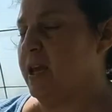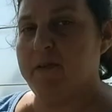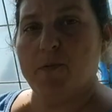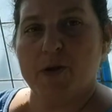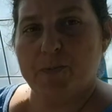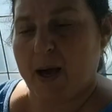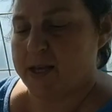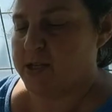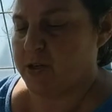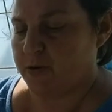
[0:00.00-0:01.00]
even with
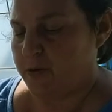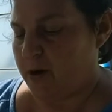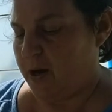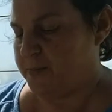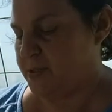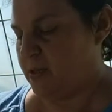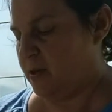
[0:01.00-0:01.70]
my screw-ups,